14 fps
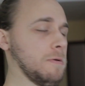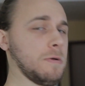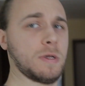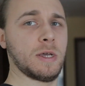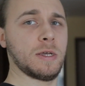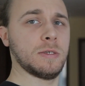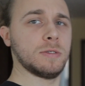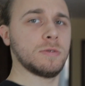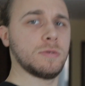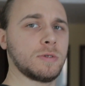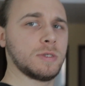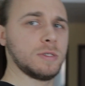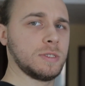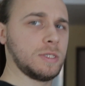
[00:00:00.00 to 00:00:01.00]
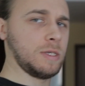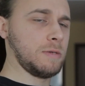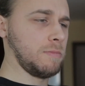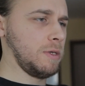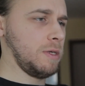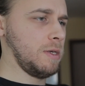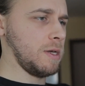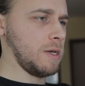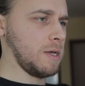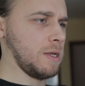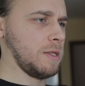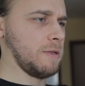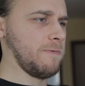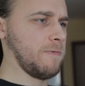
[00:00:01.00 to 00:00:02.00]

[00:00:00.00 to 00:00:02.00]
Okay, so you can see me and the